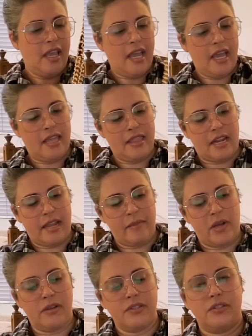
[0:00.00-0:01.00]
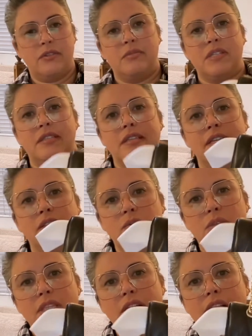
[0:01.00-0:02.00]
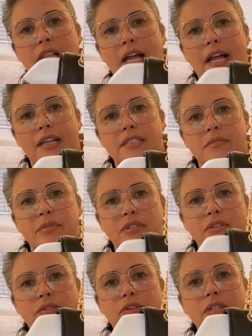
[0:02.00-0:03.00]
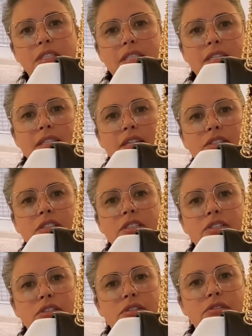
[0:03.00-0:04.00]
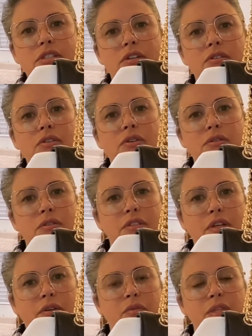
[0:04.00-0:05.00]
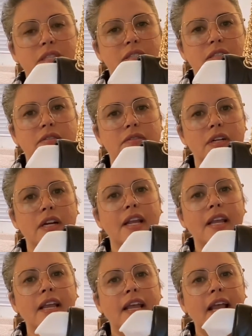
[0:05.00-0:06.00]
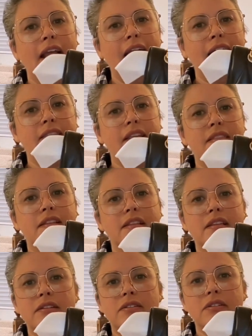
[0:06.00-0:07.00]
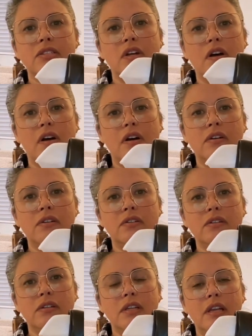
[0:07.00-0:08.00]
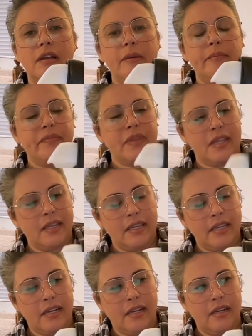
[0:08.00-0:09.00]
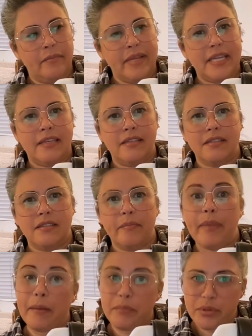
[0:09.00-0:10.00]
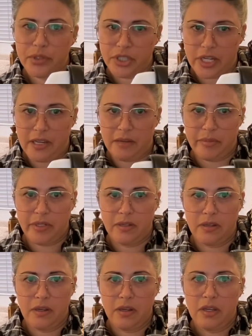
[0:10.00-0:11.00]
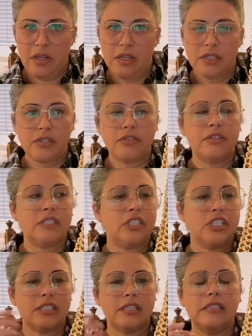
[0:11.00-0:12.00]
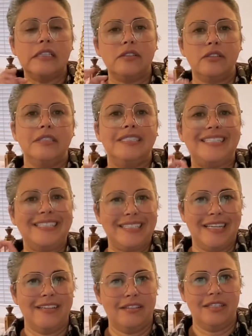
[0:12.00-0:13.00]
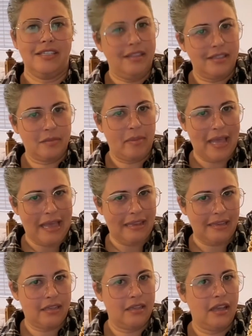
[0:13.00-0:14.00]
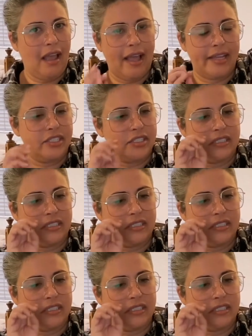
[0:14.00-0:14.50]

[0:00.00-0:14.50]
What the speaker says: And then I'm also obsessed with the clasp. So if you can see, it's actually a two-tone gold tone with silver. And then the little toggle is bamboo shaped. So they're just the little details in this bag. I